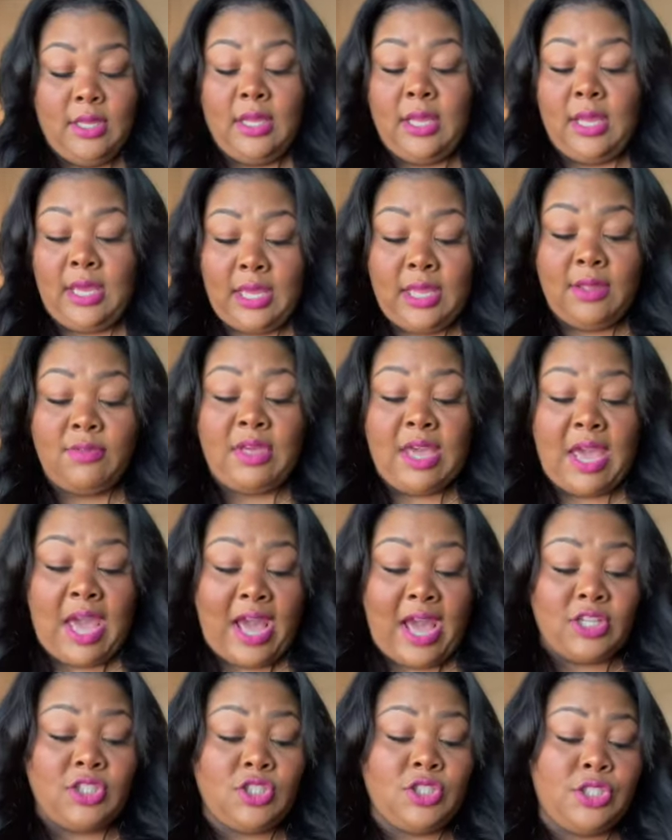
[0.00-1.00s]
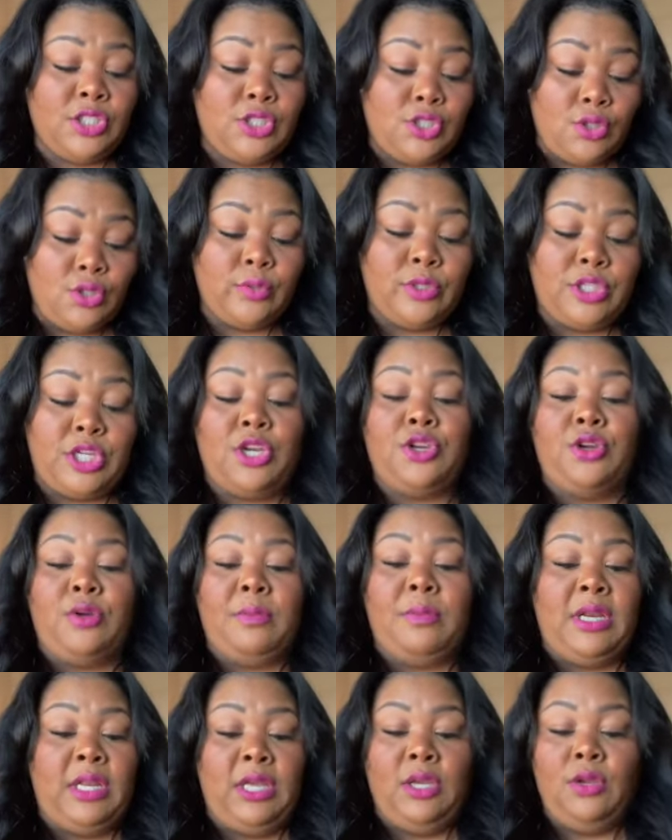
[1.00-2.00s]
And they actually do return your
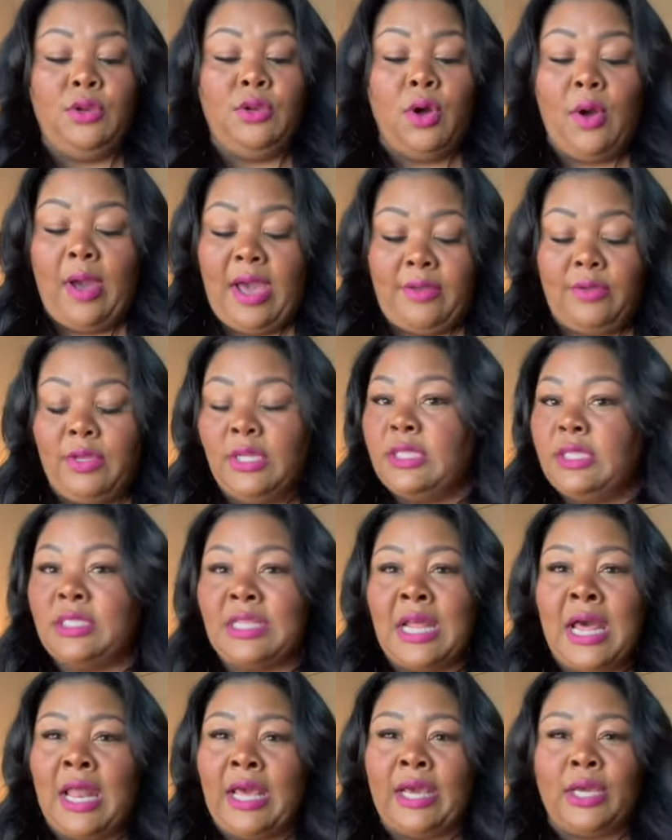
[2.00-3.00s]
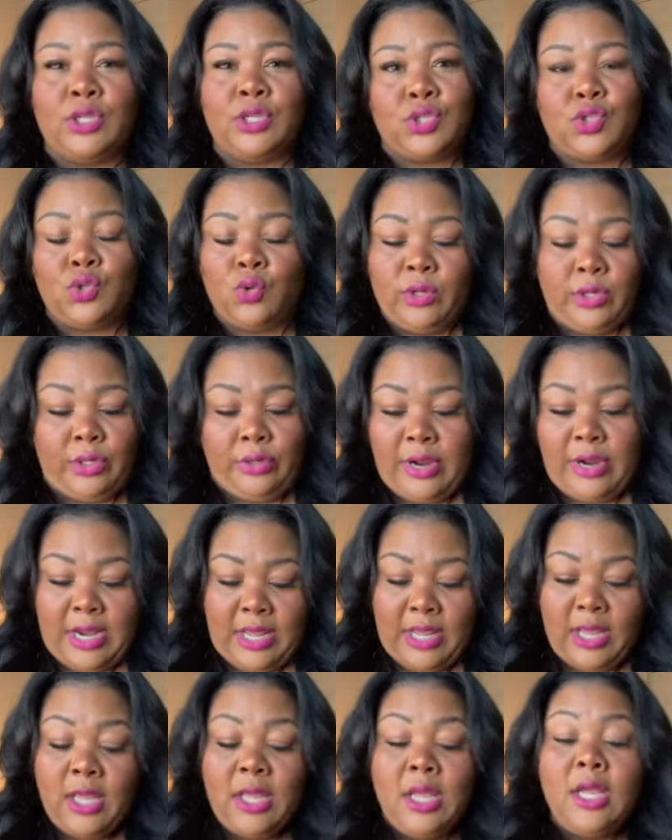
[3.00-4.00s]
money. You don't have, it's not like a store
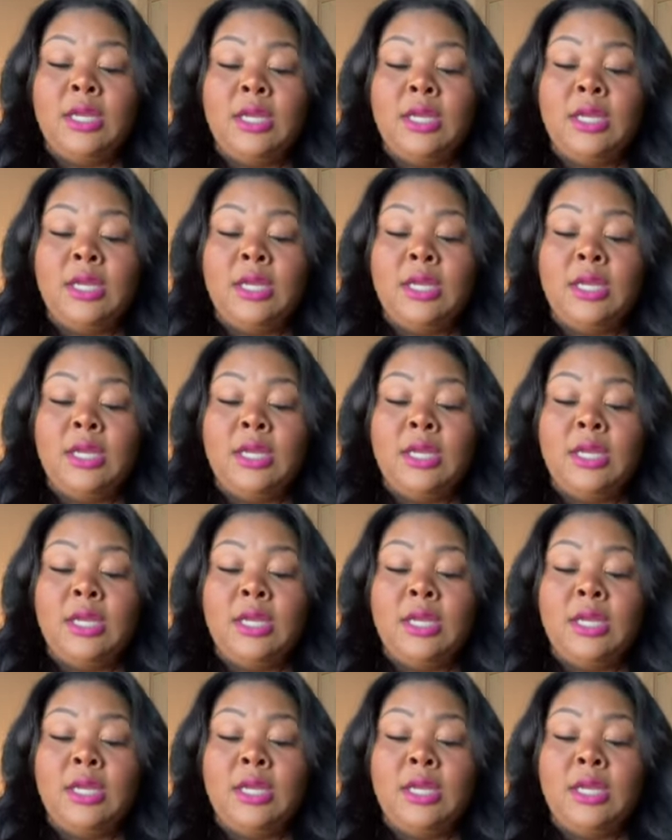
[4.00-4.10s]
credit.